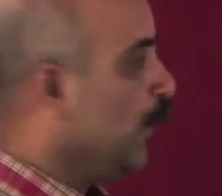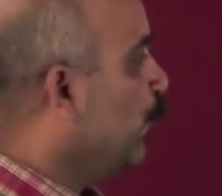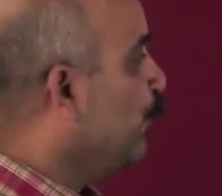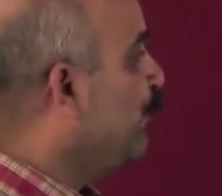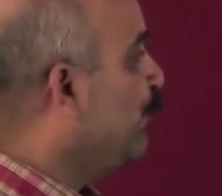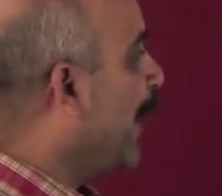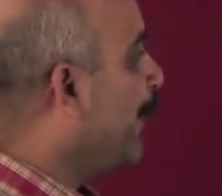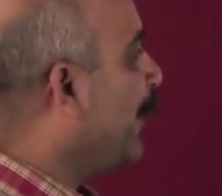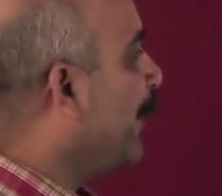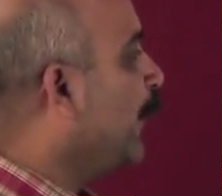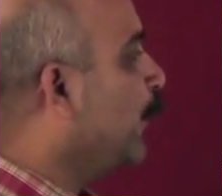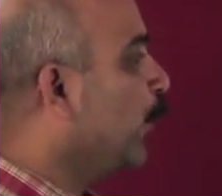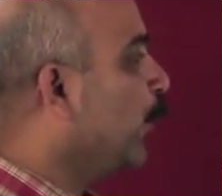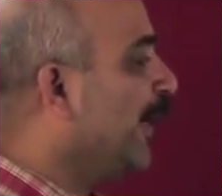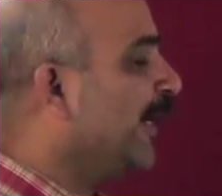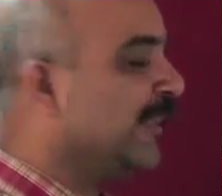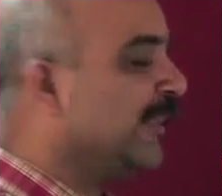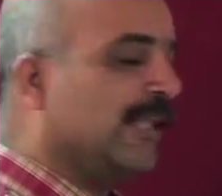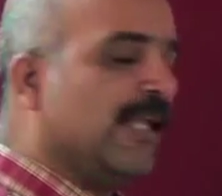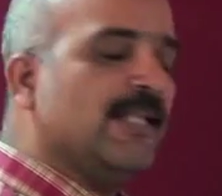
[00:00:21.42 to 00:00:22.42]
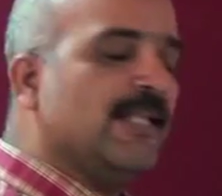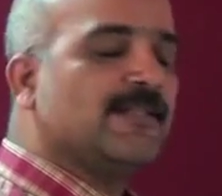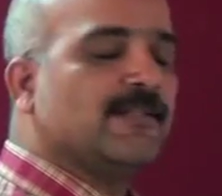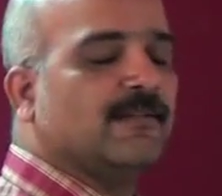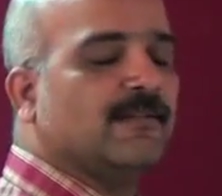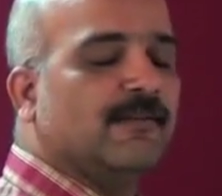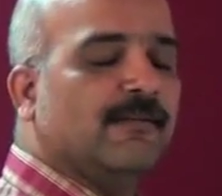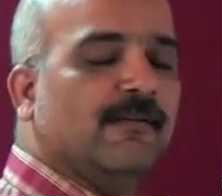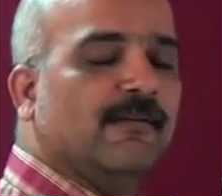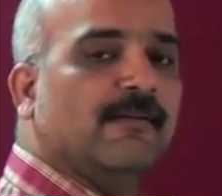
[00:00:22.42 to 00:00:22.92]
We have been doing
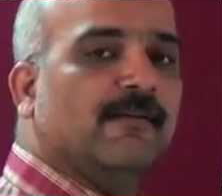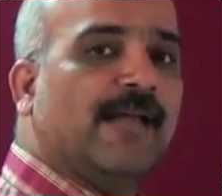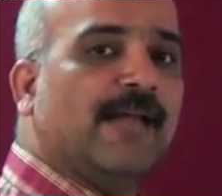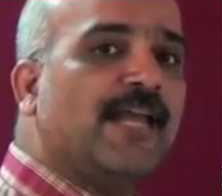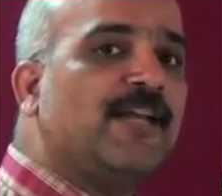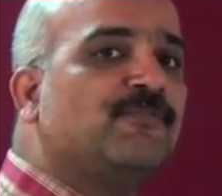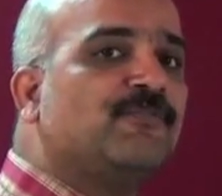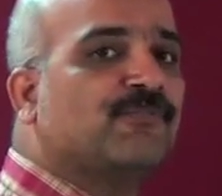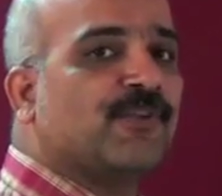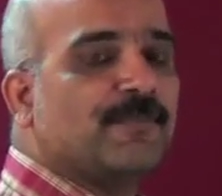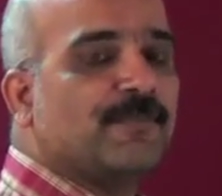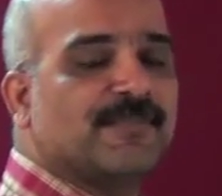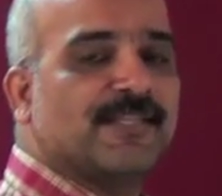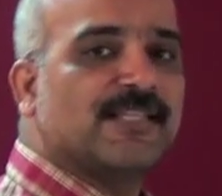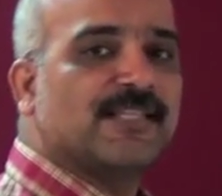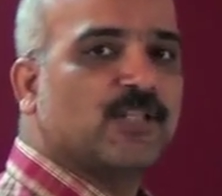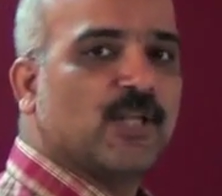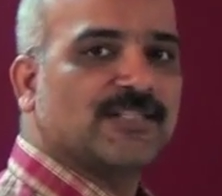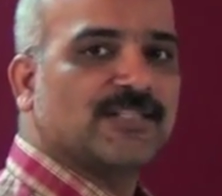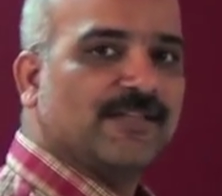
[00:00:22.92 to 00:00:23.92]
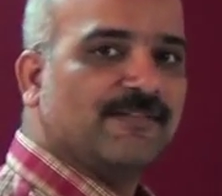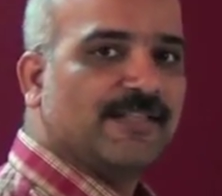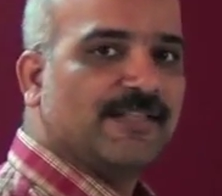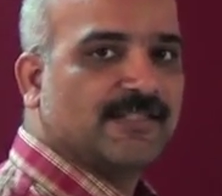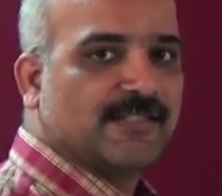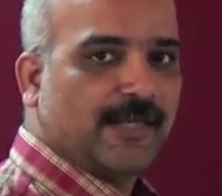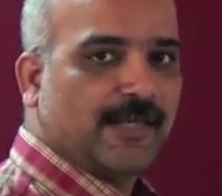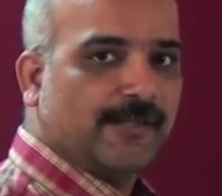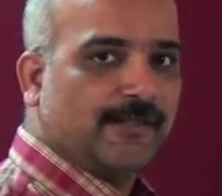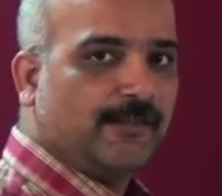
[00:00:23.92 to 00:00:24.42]
this right from 6th or 7th
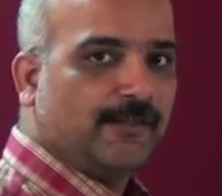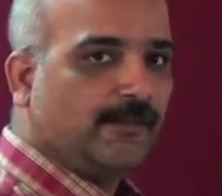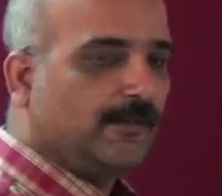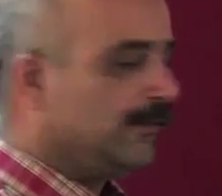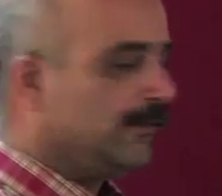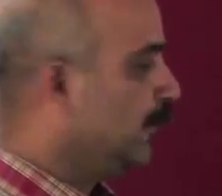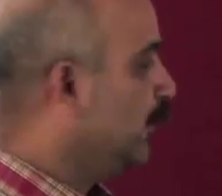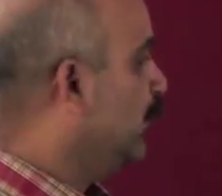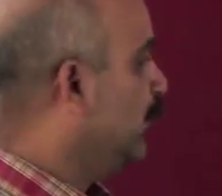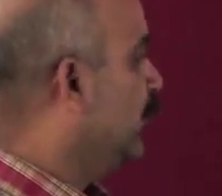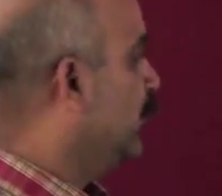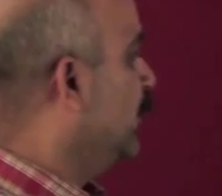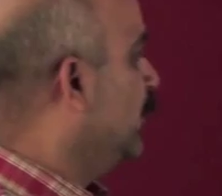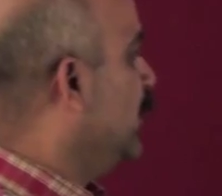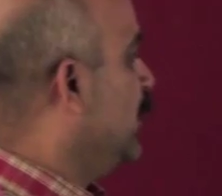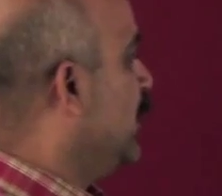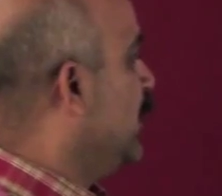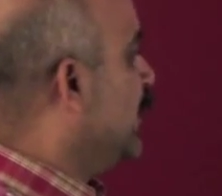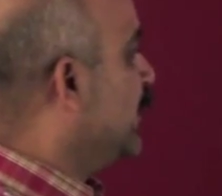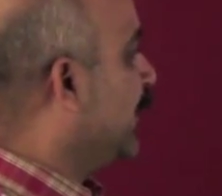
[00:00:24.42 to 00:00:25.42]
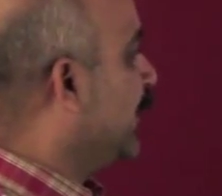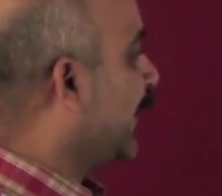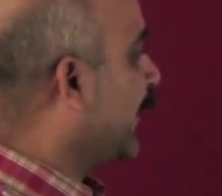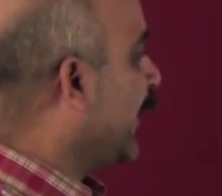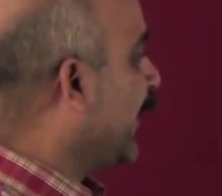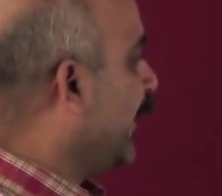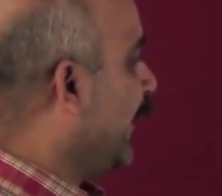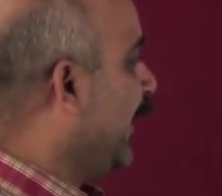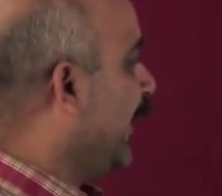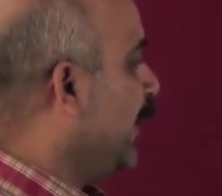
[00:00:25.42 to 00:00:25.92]
standard.
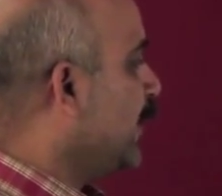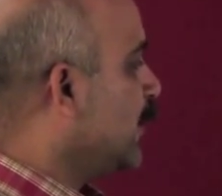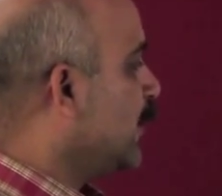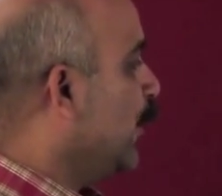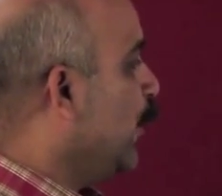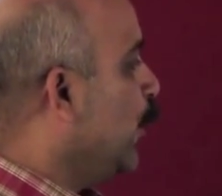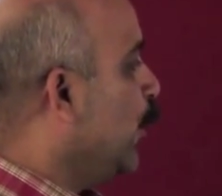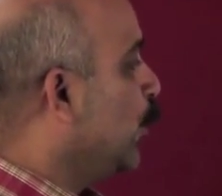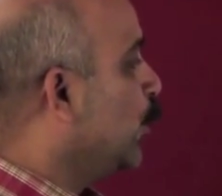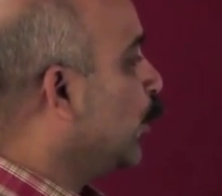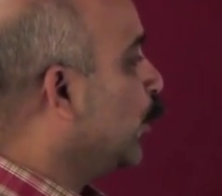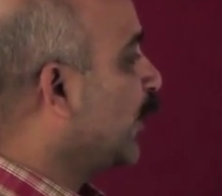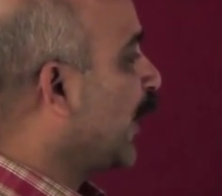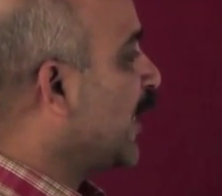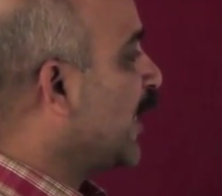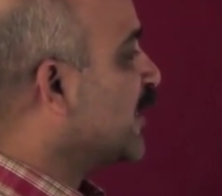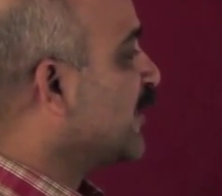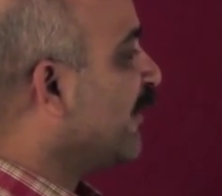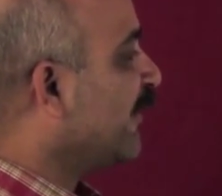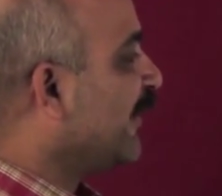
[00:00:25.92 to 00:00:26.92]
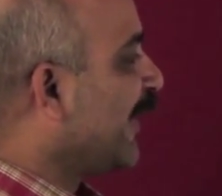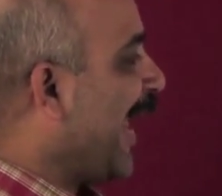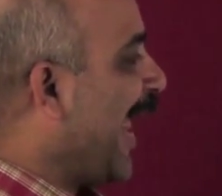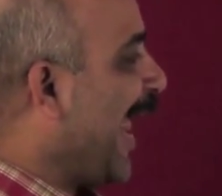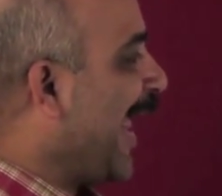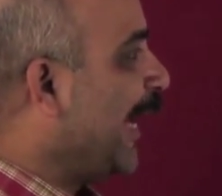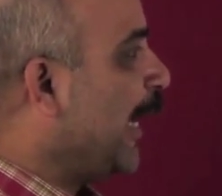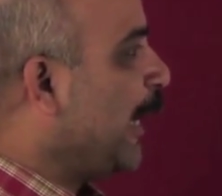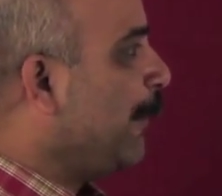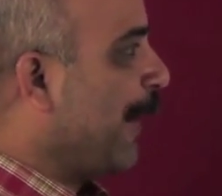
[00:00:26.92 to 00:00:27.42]
Second is to construct
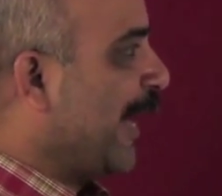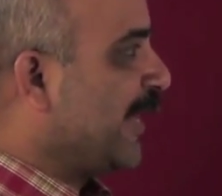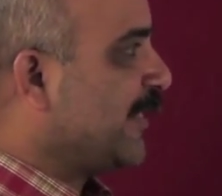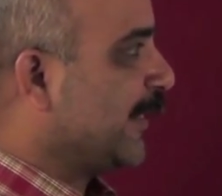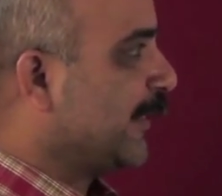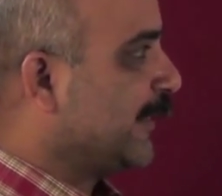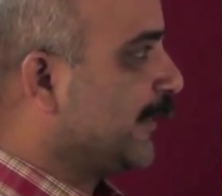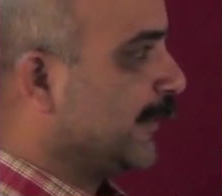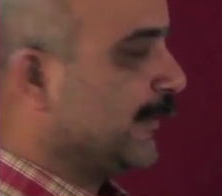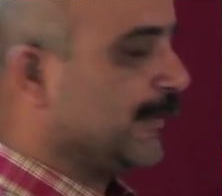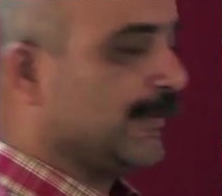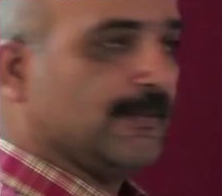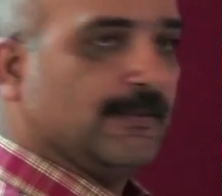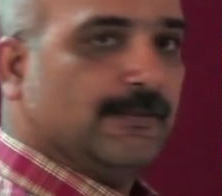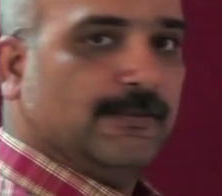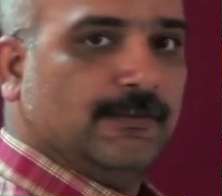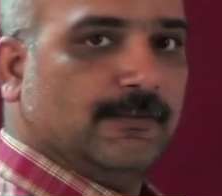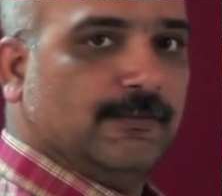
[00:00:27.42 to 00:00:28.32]
angle bisectors.